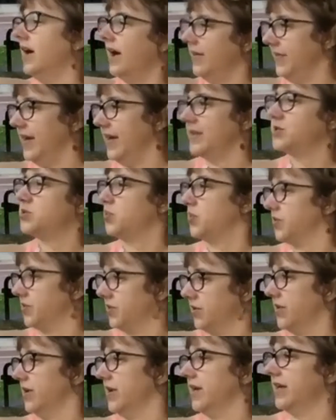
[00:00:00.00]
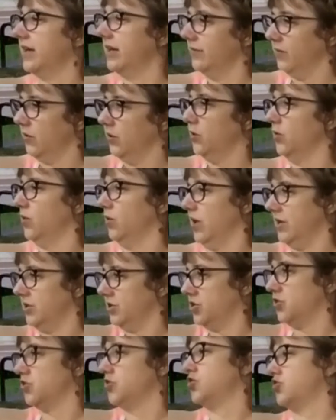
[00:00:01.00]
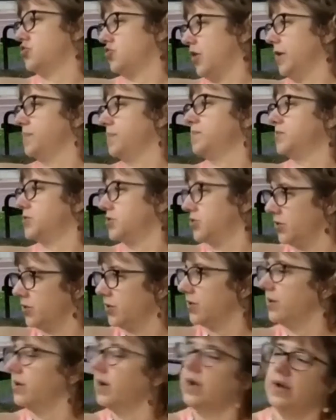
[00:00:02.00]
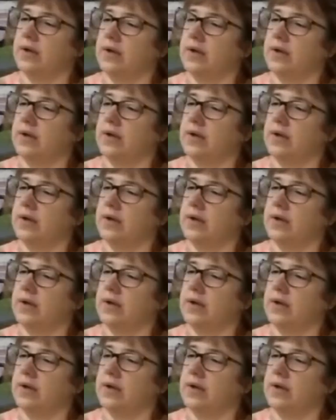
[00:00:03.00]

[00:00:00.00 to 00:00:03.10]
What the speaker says: and that's what they're going to give you as your stripes or